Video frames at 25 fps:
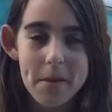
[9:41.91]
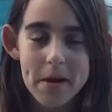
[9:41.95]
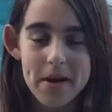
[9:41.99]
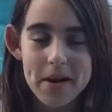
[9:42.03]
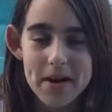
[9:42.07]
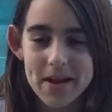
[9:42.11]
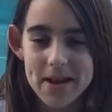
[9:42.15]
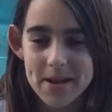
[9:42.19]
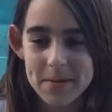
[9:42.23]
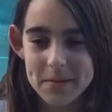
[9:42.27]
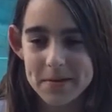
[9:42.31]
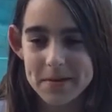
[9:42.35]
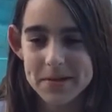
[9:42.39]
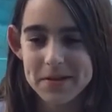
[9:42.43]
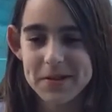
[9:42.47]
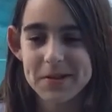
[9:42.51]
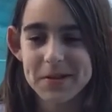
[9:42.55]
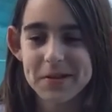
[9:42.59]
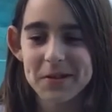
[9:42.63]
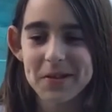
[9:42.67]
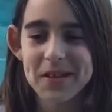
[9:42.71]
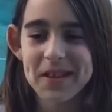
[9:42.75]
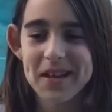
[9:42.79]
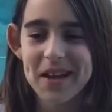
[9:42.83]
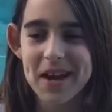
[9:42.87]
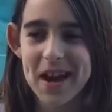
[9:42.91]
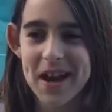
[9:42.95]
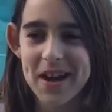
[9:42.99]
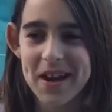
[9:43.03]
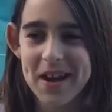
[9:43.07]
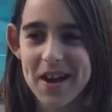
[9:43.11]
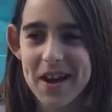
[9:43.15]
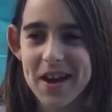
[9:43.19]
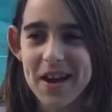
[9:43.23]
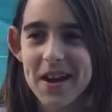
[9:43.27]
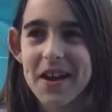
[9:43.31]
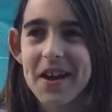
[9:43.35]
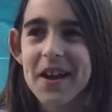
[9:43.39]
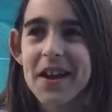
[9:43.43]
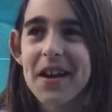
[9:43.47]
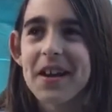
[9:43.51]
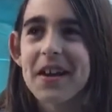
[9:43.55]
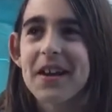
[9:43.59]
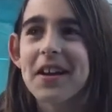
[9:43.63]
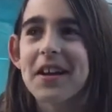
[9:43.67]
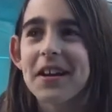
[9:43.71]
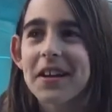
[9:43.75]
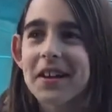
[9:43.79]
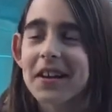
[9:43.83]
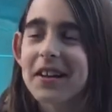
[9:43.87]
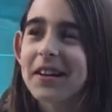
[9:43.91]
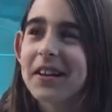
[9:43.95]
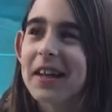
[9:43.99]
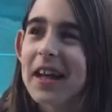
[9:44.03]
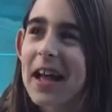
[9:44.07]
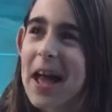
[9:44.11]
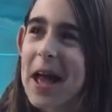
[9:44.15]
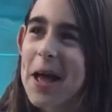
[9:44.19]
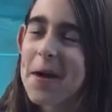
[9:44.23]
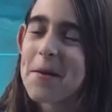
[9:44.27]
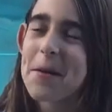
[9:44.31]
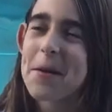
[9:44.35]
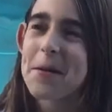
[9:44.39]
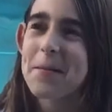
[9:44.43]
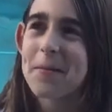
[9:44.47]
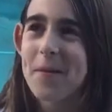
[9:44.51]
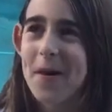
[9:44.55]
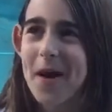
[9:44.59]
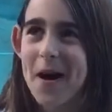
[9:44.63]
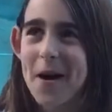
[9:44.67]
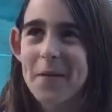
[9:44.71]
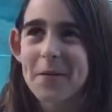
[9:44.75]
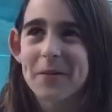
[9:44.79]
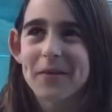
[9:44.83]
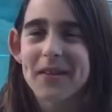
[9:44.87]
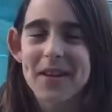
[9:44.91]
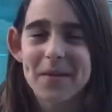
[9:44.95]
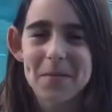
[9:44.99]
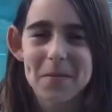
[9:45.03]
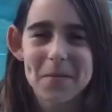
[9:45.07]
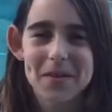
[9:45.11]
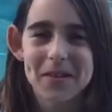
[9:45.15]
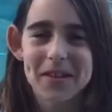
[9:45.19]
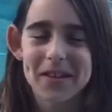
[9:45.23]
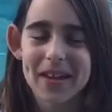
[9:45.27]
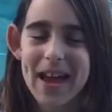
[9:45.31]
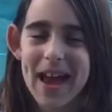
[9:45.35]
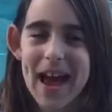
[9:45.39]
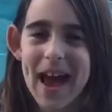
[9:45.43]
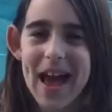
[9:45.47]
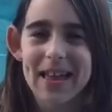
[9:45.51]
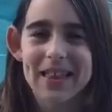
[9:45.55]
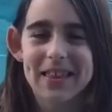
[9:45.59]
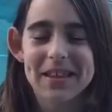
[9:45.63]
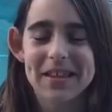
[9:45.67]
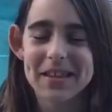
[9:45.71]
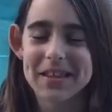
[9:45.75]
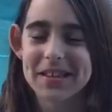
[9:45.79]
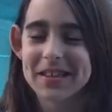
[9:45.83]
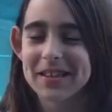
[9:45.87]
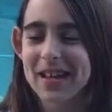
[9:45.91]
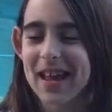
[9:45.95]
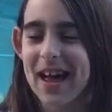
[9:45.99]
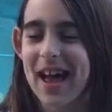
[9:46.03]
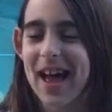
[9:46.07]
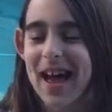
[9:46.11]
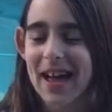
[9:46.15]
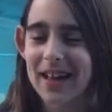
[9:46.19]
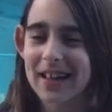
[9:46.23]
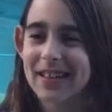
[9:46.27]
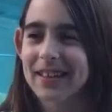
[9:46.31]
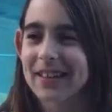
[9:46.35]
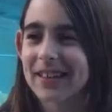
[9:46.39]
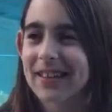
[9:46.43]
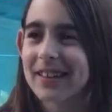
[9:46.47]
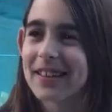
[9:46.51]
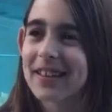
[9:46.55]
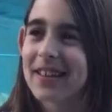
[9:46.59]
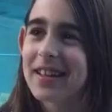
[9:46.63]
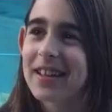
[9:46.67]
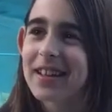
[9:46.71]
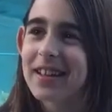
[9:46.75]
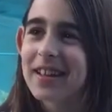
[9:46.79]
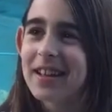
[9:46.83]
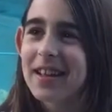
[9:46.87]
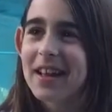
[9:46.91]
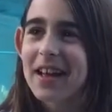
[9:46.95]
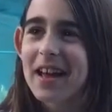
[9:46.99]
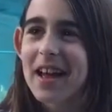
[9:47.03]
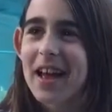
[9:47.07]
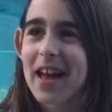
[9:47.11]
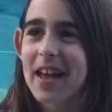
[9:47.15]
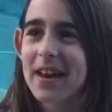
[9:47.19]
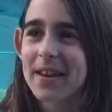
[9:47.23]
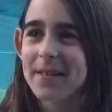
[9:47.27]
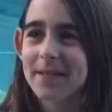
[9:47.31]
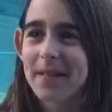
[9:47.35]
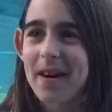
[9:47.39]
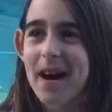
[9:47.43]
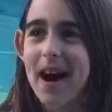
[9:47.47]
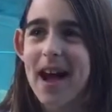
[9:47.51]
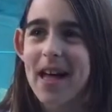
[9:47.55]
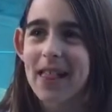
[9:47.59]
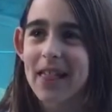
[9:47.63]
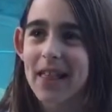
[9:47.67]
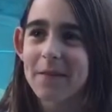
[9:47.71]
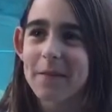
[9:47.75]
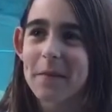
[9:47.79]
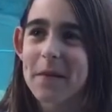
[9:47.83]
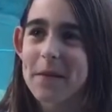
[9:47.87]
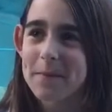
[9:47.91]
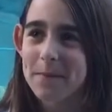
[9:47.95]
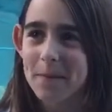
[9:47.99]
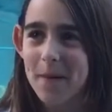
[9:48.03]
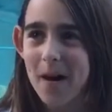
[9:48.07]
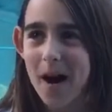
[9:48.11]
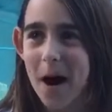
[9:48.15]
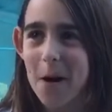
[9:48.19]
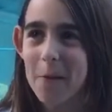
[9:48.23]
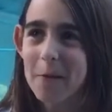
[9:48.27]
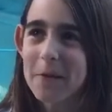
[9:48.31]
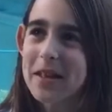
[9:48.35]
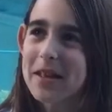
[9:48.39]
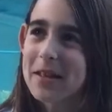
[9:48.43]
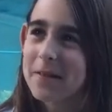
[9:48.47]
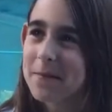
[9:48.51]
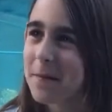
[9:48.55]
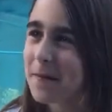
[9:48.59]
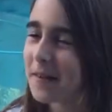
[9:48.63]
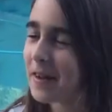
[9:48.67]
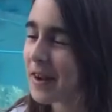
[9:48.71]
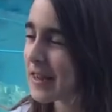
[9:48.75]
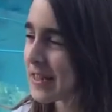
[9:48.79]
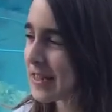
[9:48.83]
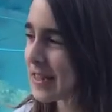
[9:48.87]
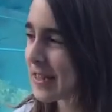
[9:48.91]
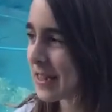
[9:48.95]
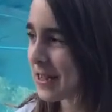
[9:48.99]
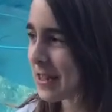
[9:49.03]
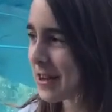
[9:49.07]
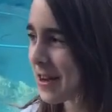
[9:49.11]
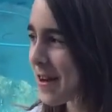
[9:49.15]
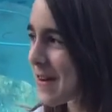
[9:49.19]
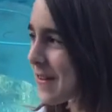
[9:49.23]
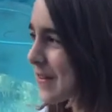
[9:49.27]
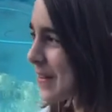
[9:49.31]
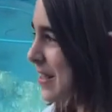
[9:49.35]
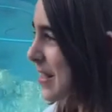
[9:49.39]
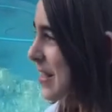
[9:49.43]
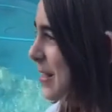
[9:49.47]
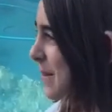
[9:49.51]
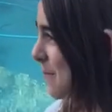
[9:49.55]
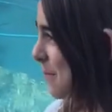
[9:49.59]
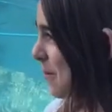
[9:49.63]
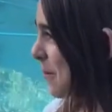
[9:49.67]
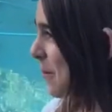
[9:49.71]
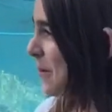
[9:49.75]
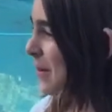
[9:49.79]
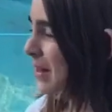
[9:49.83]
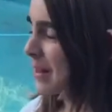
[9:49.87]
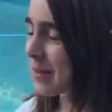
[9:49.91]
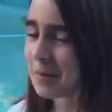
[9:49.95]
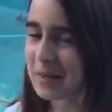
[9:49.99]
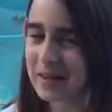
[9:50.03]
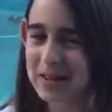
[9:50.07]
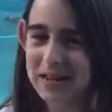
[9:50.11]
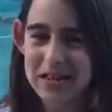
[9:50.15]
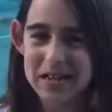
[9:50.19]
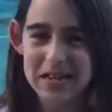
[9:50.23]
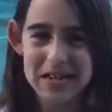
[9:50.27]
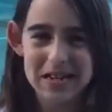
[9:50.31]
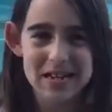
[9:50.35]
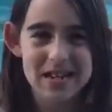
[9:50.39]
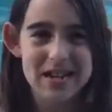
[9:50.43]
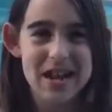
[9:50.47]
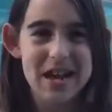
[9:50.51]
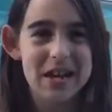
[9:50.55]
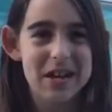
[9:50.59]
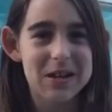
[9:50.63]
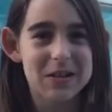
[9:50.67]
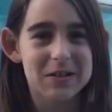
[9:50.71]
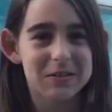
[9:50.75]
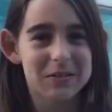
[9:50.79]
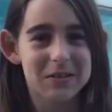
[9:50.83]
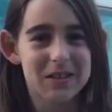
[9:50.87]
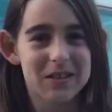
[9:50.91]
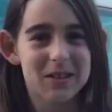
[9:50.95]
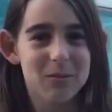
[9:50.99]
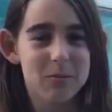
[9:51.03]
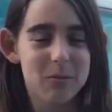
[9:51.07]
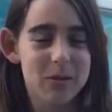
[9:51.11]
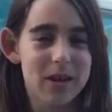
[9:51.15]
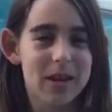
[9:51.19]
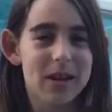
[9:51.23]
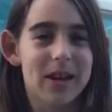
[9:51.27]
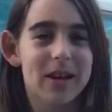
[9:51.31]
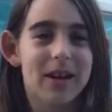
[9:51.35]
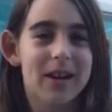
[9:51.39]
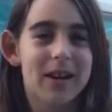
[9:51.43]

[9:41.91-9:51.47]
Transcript: My name is Juliana and my mom's name is Kathy Sachs. And why I love my mom because she goes in the pool with me and she snuggles with me.